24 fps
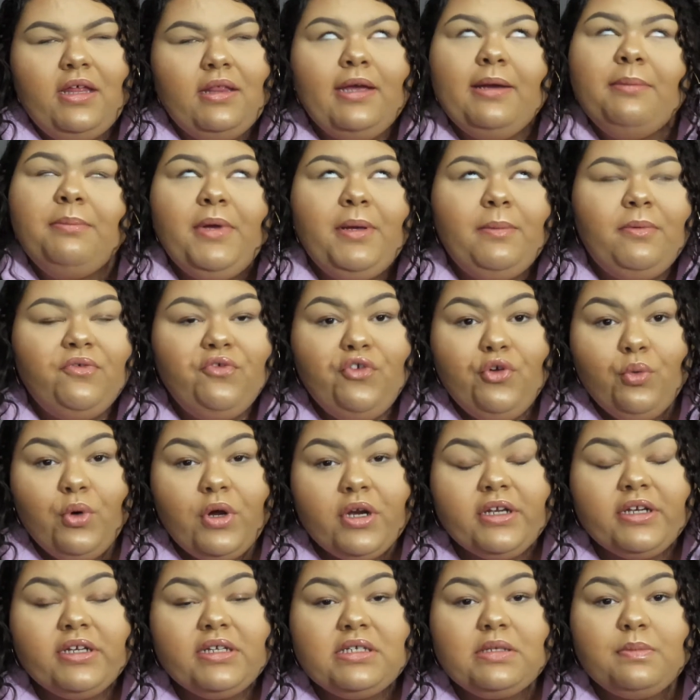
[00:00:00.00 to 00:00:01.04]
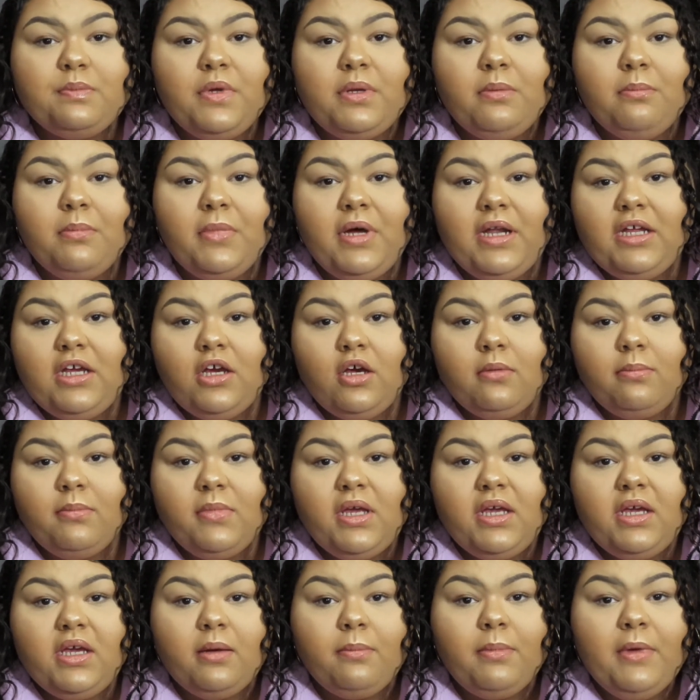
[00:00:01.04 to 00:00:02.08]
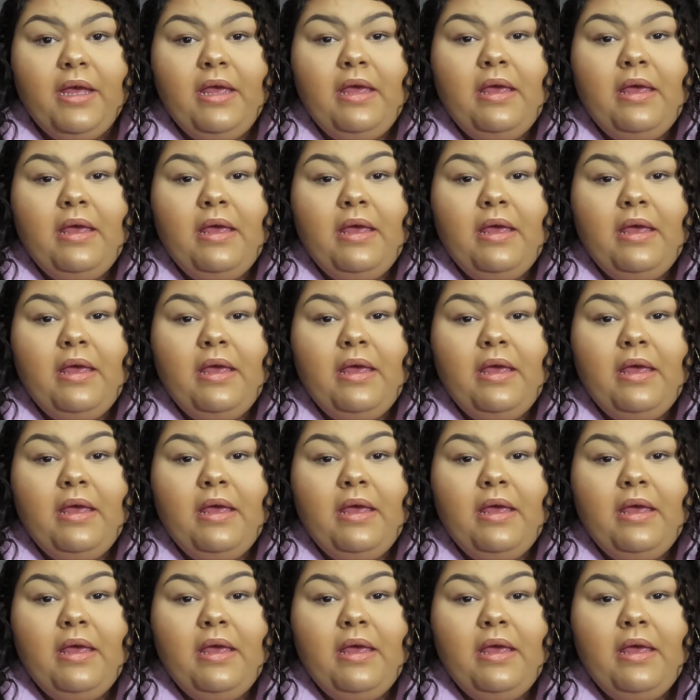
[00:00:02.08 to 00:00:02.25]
Like maybe if you wanted to spend money on makeup,